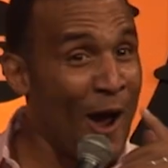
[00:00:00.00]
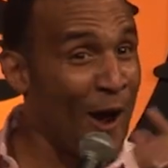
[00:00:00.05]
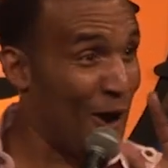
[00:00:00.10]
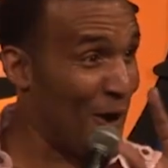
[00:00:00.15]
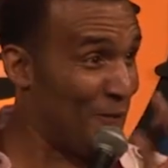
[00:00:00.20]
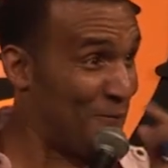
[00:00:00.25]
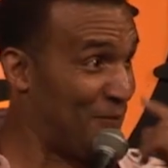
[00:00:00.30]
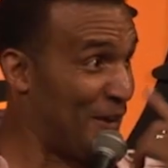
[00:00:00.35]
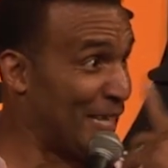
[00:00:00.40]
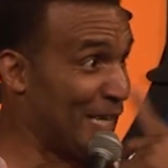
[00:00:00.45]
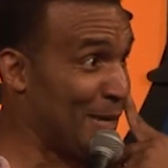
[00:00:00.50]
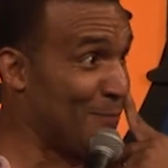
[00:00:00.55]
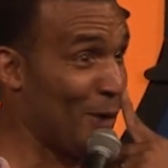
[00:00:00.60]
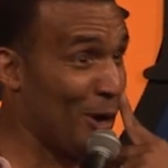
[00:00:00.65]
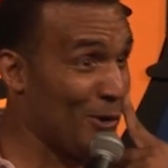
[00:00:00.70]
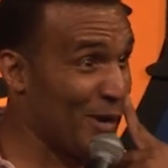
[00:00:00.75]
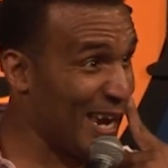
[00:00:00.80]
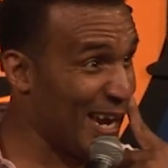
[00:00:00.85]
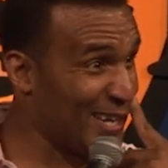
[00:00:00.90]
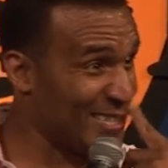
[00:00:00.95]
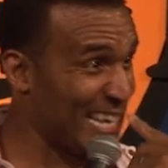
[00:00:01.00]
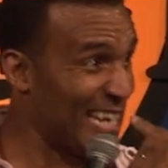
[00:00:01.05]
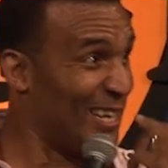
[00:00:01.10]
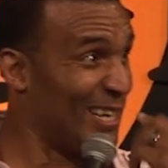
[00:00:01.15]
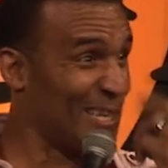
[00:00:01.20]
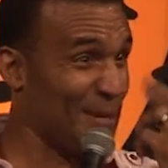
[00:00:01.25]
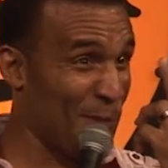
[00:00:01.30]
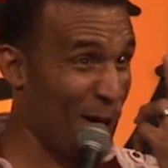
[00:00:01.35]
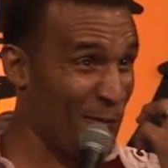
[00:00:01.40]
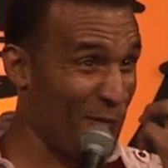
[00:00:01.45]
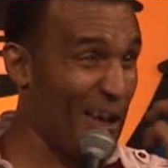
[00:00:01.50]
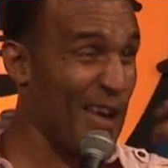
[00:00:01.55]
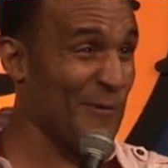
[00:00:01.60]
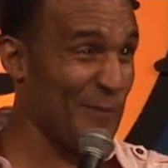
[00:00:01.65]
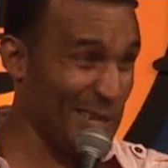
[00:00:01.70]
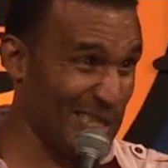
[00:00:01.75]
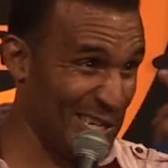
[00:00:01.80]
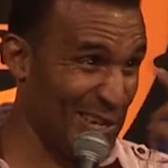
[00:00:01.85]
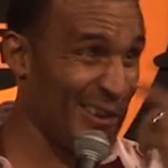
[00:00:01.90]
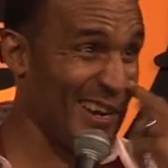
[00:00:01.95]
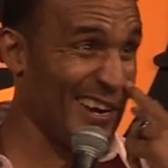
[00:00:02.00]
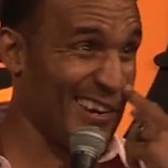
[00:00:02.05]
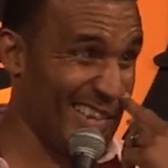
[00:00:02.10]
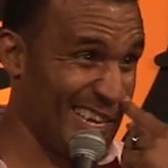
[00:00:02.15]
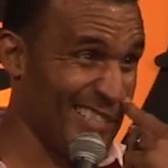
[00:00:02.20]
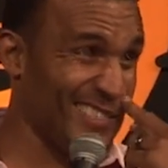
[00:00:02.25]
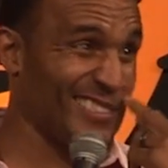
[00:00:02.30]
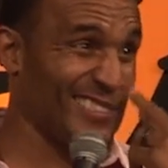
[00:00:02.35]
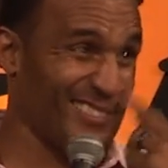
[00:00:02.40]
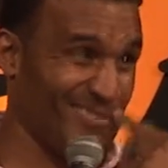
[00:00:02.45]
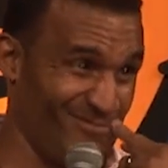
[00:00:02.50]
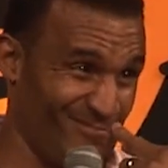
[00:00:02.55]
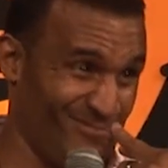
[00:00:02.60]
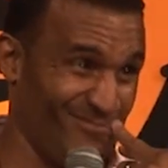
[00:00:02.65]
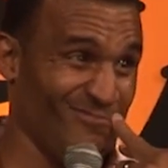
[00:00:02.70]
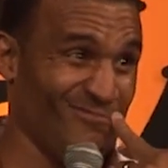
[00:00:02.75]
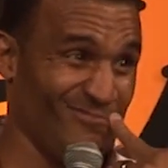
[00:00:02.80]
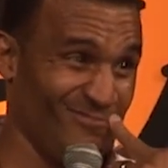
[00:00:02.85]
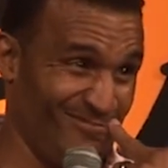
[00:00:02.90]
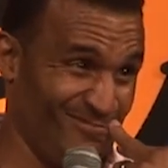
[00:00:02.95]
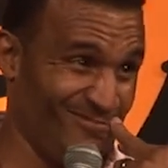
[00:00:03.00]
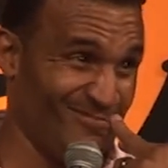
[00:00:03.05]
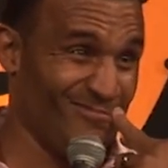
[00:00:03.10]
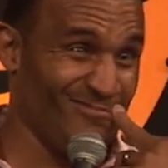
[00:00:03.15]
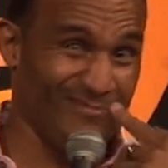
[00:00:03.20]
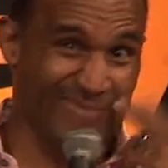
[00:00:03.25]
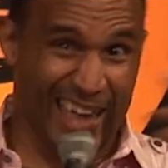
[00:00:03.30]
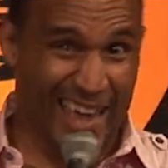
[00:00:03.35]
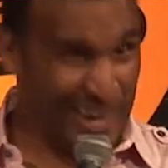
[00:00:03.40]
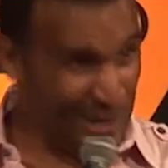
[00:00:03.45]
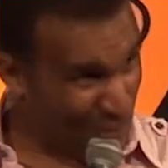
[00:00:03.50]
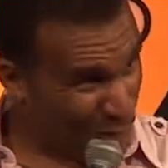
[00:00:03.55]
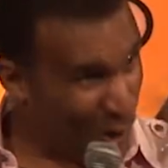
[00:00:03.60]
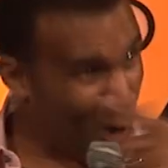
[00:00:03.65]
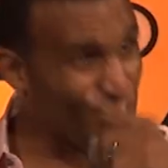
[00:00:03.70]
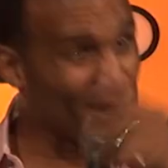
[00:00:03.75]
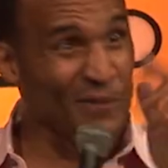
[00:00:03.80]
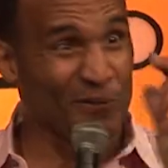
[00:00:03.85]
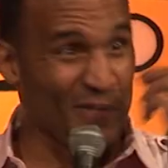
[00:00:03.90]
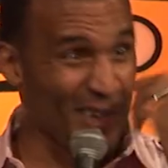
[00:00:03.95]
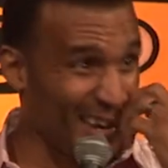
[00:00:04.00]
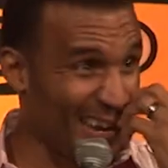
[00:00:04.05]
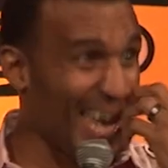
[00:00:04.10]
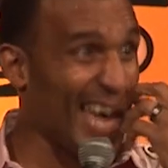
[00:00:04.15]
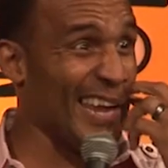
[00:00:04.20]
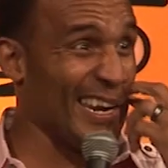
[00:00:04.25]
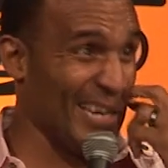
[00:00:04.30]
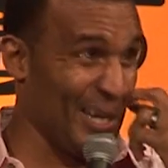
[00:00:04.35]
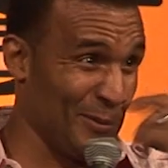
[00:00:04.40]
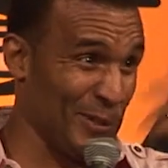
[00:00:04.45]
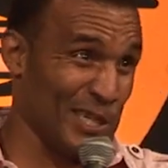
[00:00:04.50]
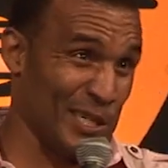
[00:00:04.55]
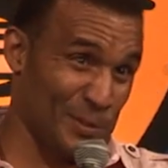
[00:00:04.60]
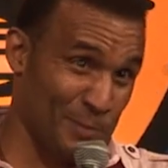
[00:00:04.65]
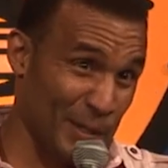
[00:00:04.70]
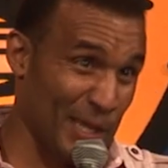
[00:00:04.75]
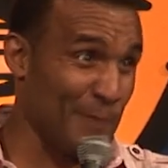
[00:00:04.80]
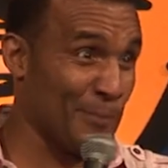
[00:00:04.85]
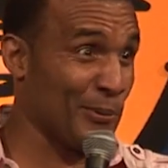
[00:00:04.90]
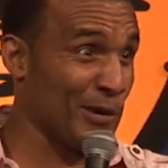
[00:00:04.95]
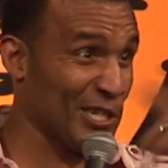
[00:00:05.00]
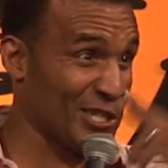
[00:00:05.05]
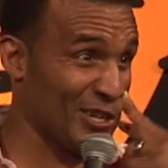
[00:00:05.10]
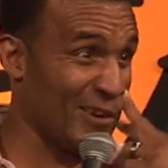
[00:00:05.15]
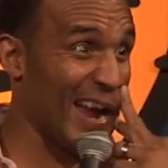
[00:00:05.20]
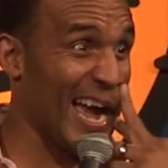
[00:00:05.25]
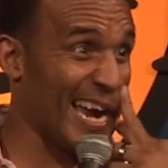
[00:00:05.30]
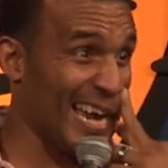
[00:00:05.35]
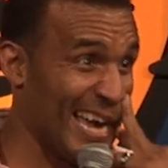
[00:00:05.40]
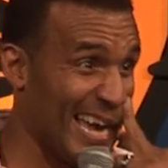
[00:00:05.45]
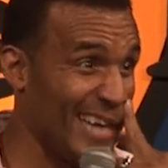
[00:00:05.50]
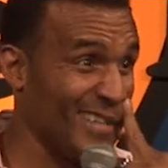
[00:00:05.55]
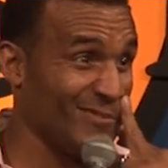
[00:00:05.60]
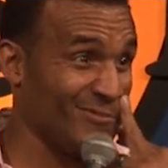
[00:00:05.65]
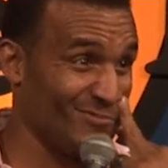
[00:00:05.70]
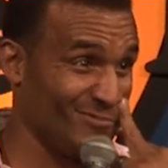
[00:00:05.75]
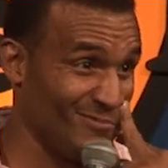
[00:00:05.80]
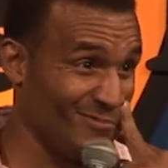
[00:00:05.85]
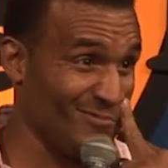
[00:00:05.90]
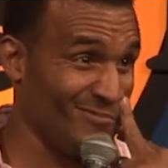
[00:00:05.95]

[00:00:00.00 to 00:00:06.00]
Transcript: I heard 50 more years. I look at my wife one, you hear this? I can walk the fuck out of here with this blood pressure I got.